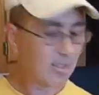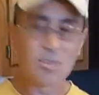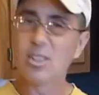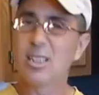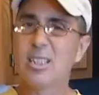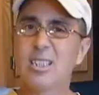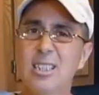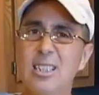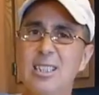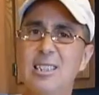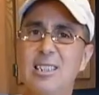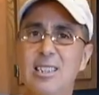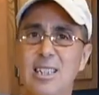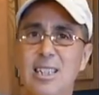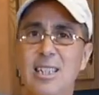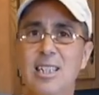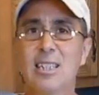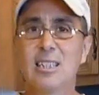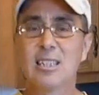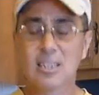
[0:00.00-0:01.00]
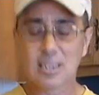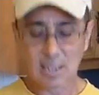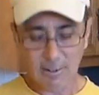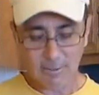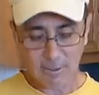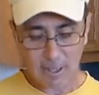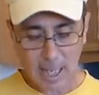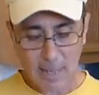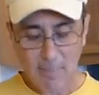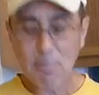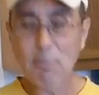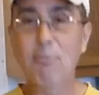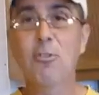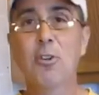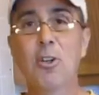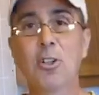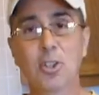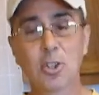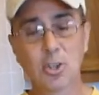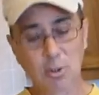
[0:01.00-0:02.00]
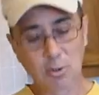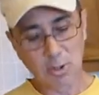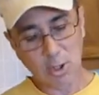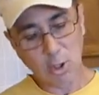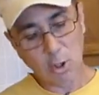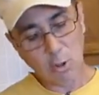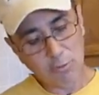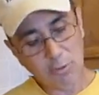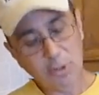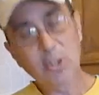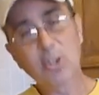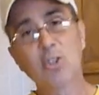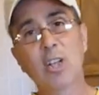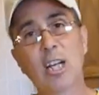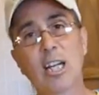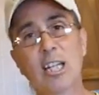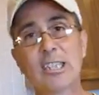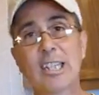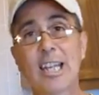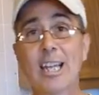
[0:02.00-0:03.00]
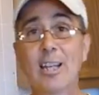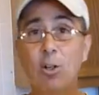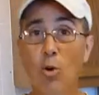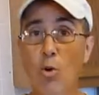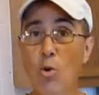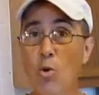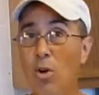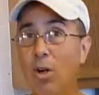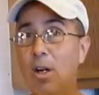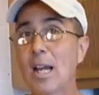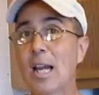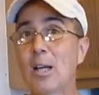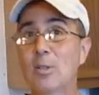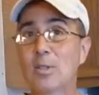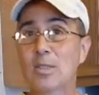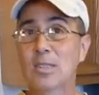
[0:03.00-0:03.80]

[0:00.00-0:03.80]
that greasy stickiness stuff. I prefer to do it over the trash can or